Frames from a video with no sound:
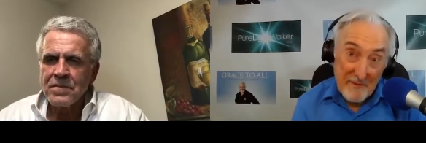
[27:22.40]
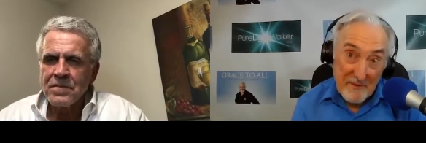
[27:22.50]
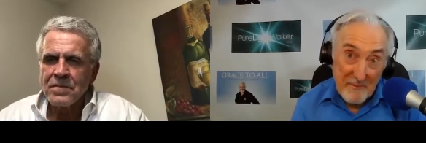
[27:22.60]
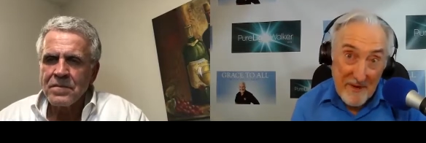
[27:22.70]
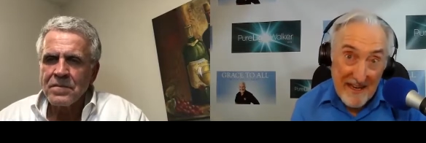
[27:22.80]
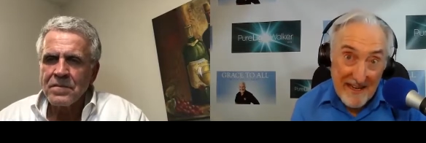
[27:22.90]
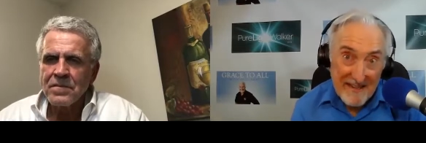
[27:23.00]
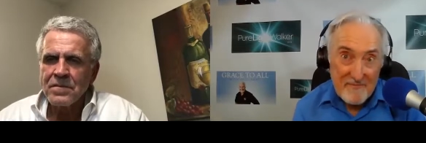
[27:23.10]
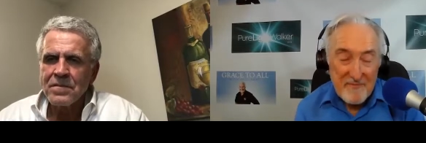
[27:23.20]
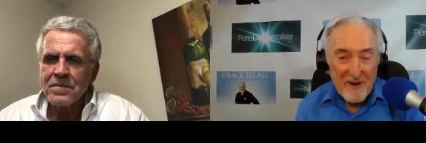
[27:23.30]
Speaker 1: helped
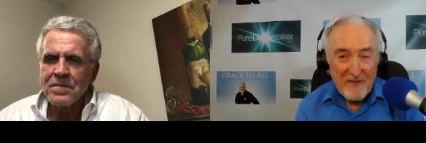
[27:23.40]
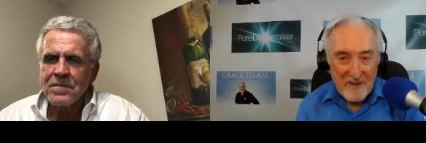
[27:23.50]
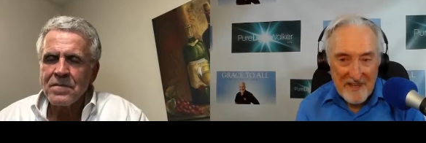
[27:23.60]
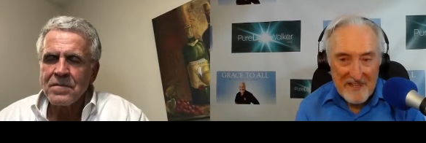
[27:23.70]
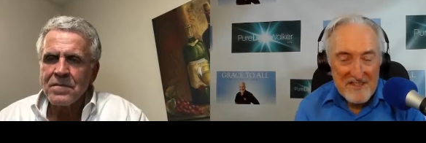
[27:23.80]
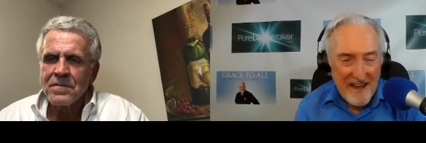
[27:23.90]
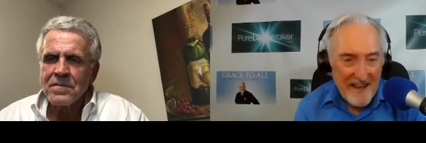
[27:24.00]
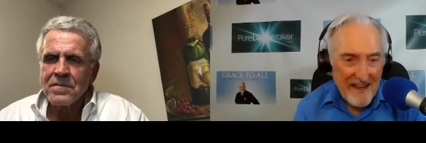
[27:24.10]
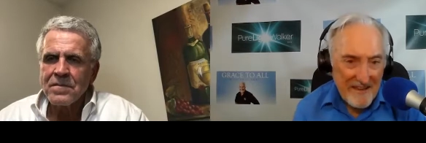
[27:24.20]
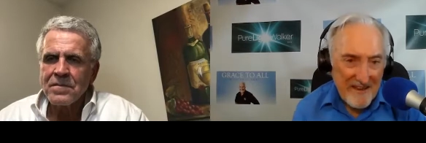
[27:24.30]
me over the years,
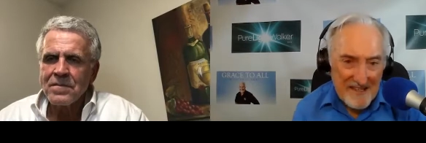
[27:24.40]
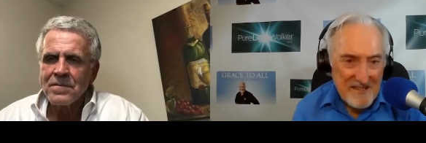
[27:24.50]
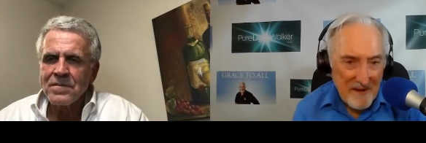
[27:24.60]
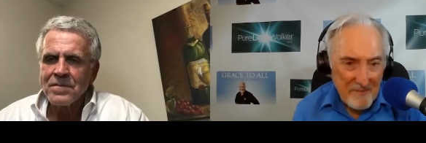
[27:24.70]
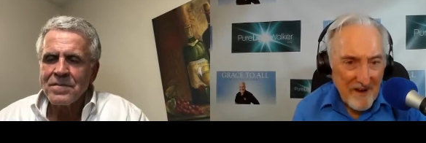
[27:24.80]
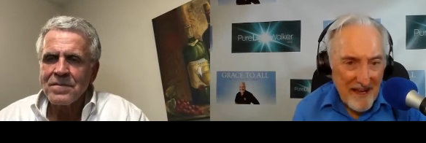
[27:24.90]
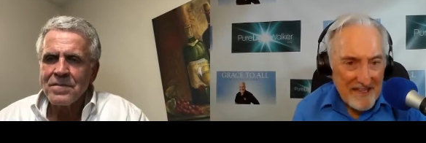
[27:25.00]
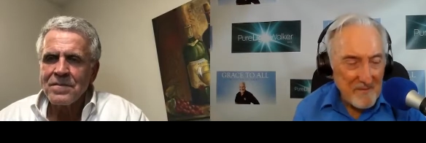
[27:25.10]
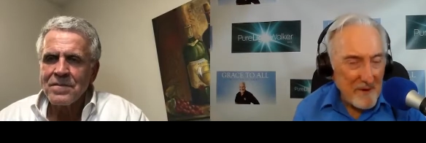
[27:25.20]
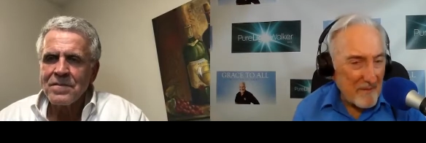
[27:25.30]
and I, and I think it's helped
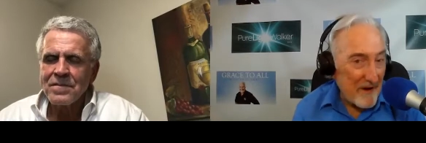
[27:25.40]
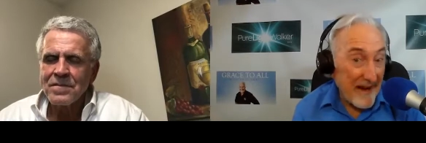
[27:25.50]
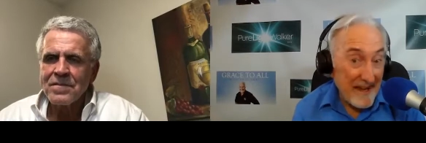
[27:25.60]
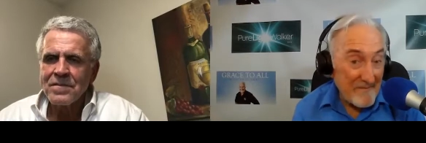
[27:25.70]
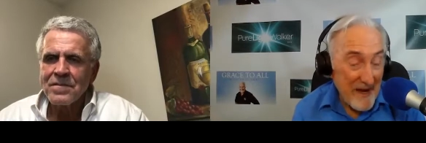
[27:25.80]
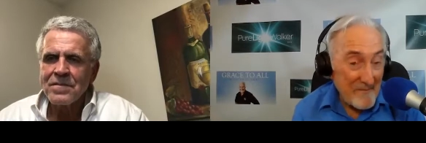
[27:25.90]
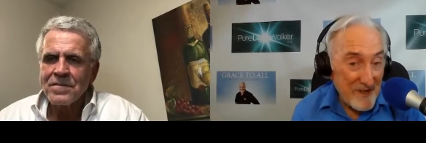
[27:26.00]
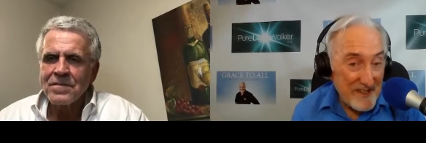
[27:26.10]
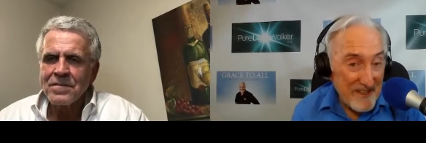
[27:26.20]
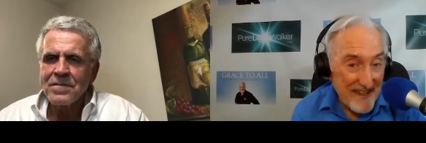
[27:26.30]
lots of people, and I, I
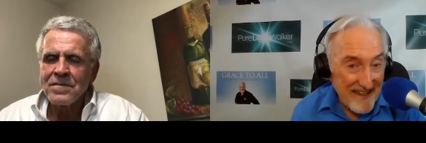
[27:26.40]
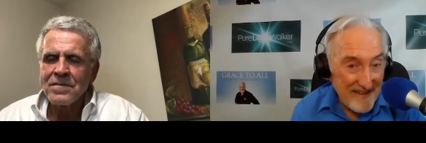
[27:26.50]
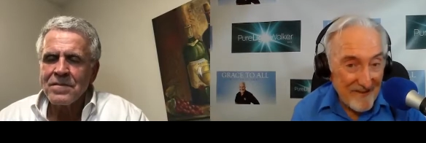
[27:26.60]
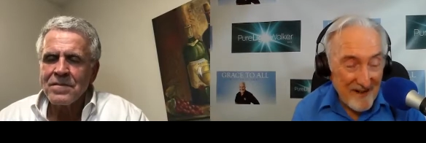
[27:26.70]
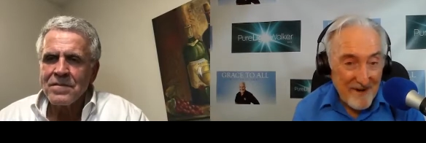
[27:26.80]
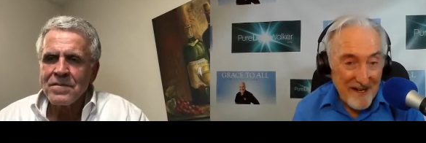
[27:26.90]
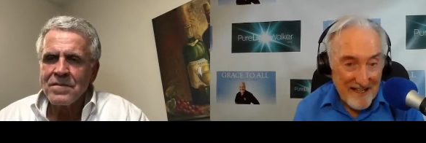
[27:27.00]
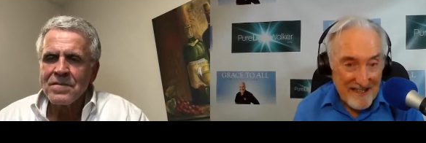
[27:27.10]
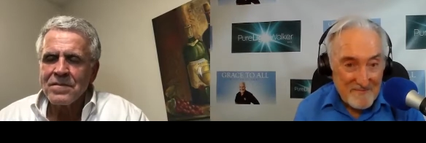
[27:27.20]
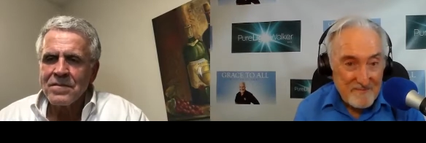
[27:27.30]
appreciate that very
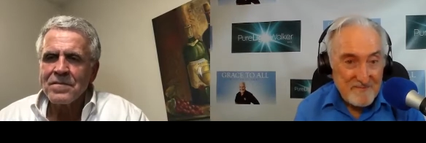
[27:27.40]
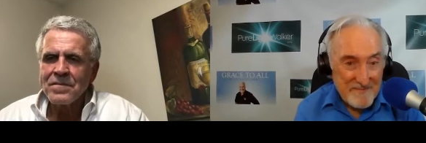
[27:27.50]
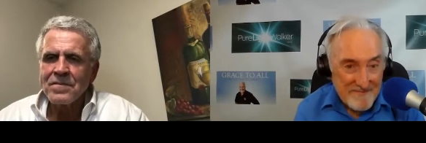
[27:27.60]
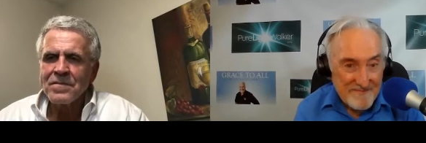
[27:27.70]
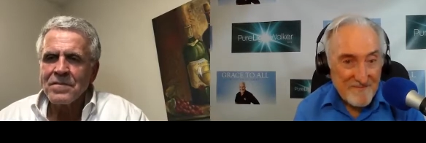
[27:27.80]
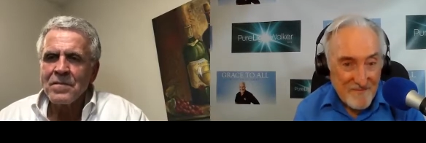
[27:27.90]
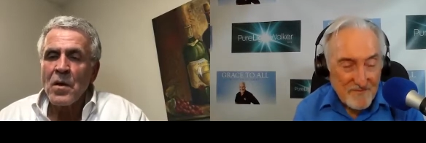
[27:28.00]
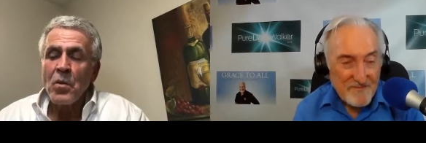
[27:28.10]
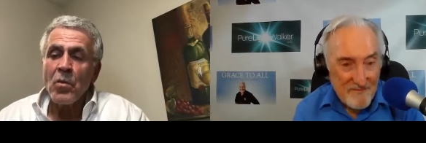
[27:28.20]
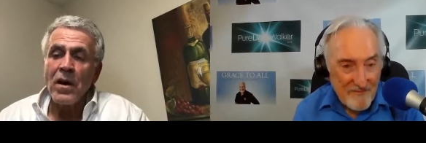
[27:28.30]
much.
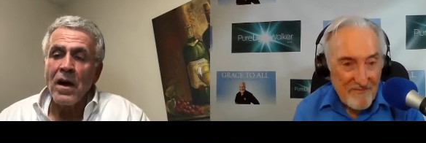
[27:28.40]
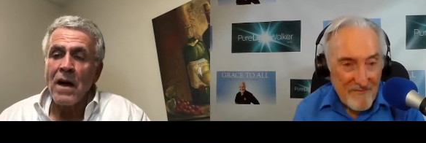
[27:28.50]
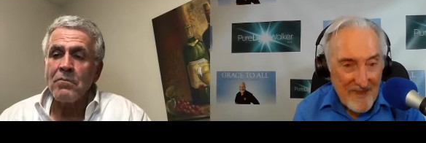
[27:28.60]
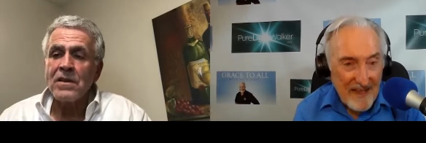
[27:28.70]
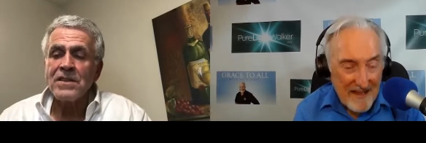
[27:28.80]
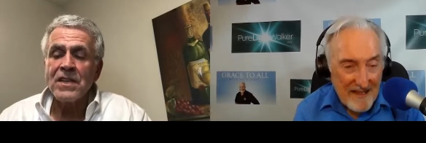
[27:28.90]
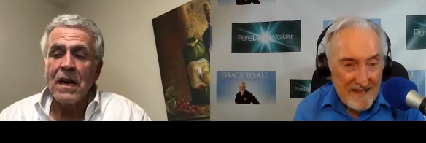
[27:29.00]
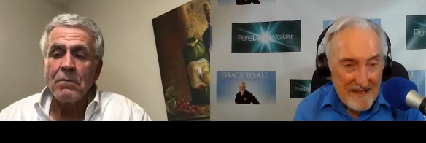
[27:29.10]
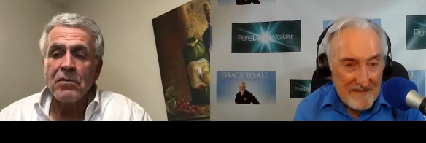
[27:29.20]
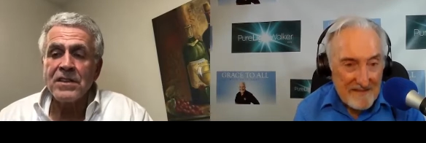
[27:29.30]
Speaker 2: Well, I appreciate
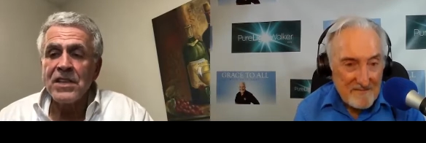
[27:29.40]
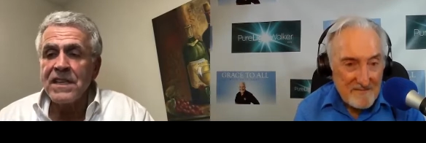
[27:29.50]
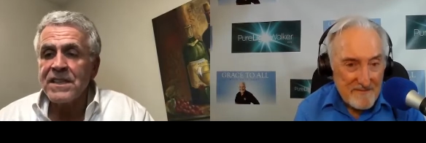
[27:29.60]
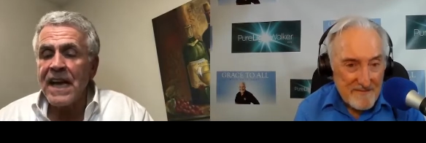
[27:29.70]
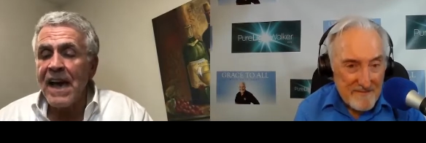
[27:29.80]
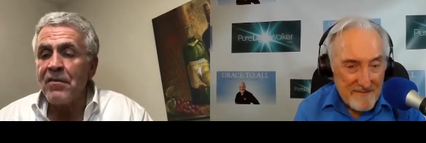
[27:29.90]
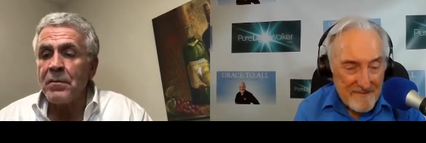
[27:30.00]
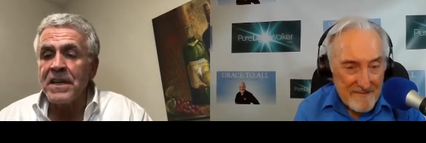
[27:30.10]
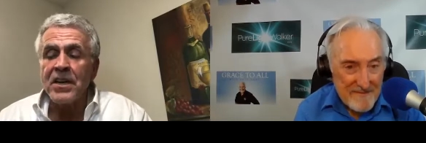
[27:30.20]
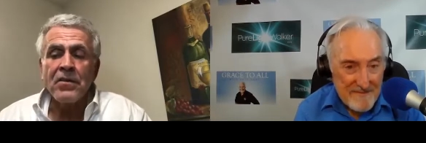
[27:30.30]
I appreciate you having
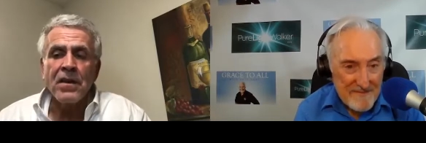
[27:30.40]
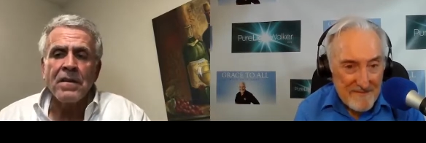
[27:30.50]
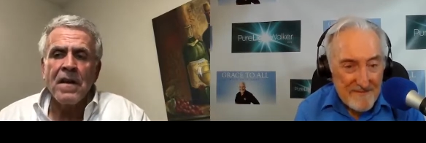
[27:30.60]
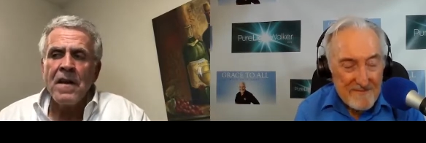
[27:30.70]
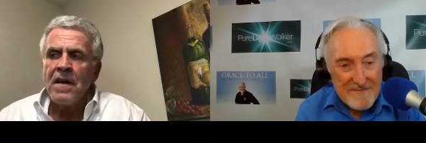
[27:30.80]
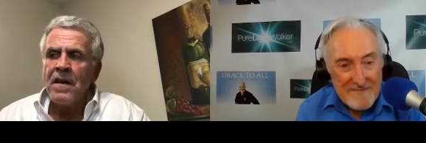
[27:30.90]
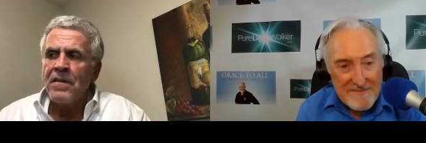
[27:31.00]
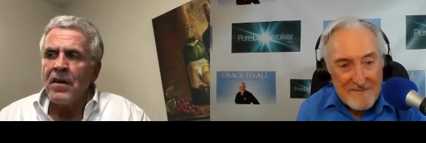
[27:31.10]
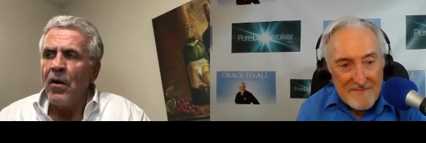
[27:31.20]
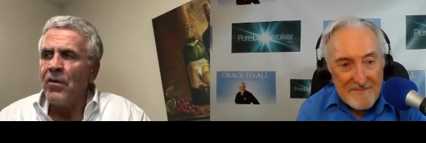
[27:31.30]
me. You know, the
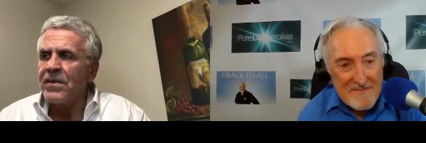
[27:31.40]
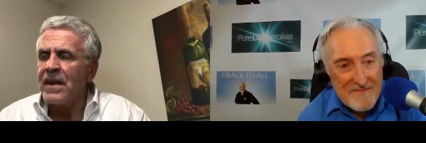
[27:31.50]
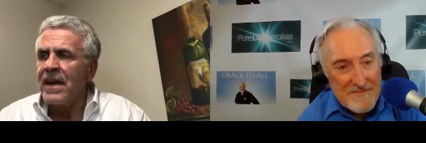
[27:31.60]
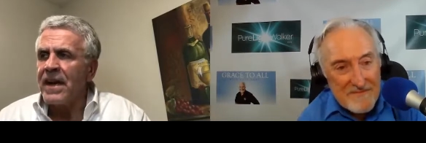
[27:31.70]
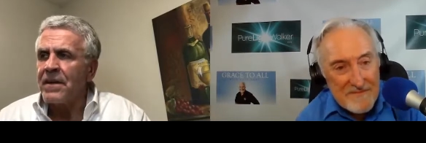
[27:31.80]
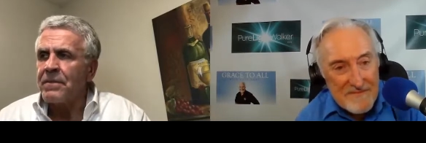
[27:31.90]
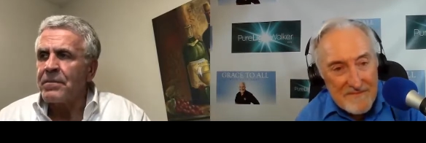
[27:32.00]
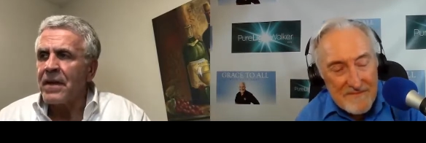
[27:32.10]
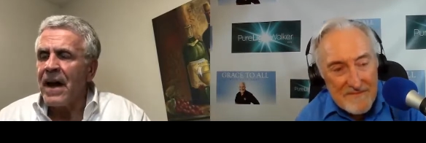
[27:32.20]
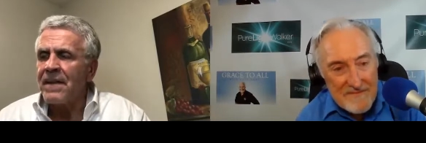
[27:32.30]
the whole thing,
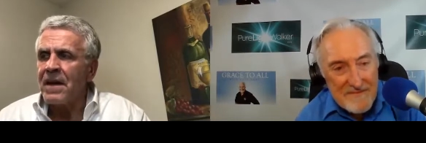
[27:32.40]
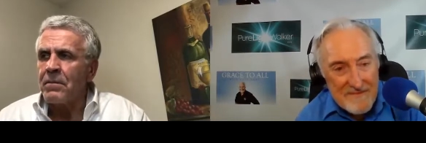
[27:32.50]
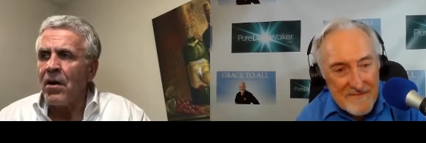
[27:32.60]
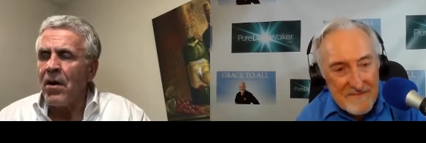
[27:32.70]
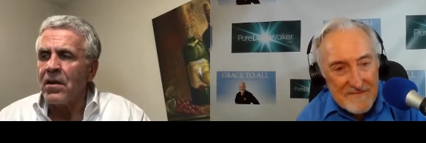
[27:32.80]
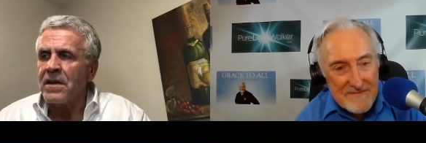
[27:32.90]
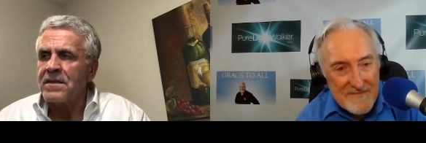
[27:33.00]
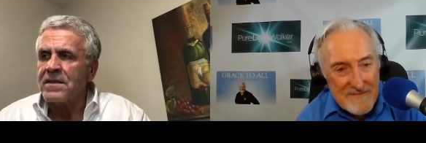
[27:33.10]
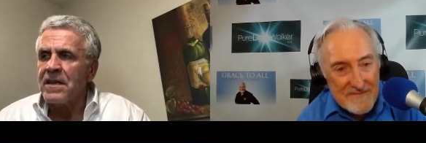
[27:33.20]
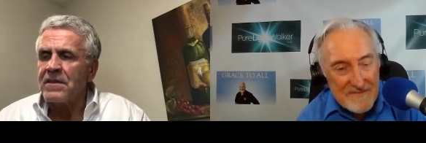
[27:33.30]
I think, Paul,
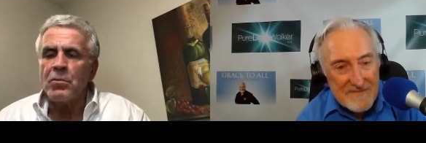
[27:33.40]
is is